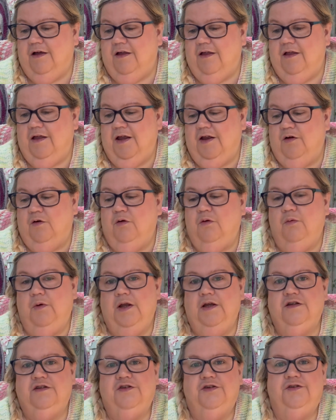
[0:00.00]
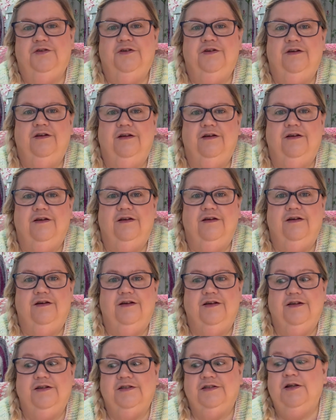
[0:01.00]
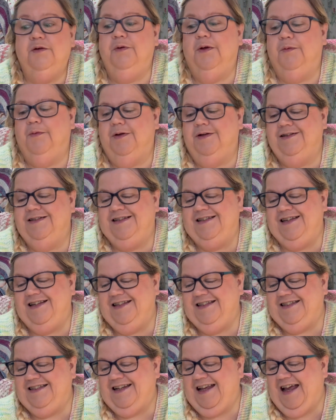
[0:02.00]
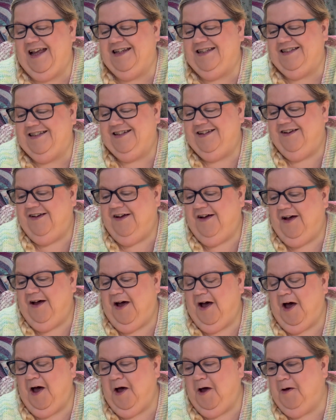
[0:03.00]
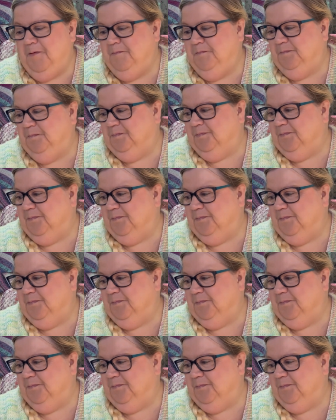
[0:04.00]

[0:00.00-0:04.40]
It all went on sewing ones instead. So